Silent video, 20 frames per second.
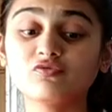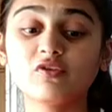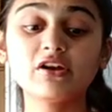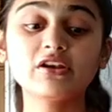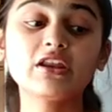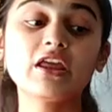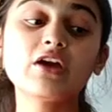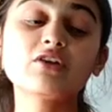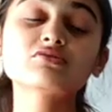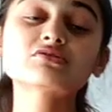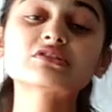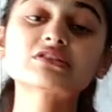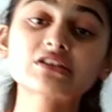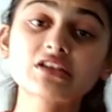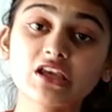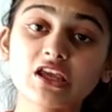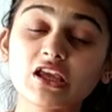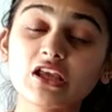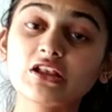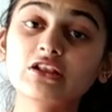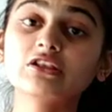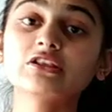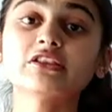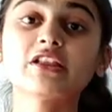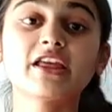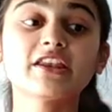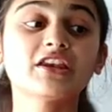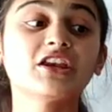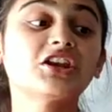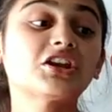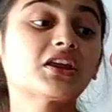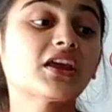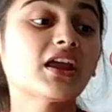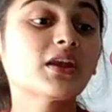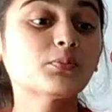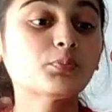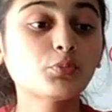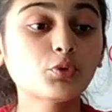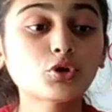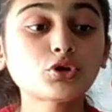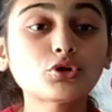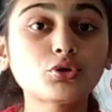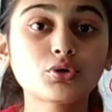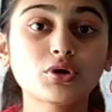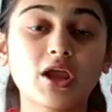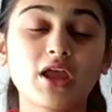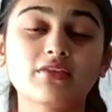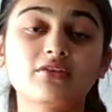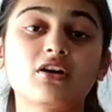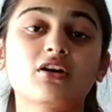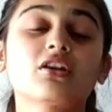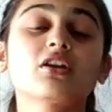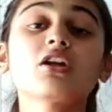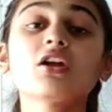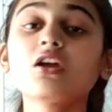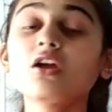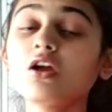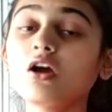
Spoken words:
one have skill, then it can put together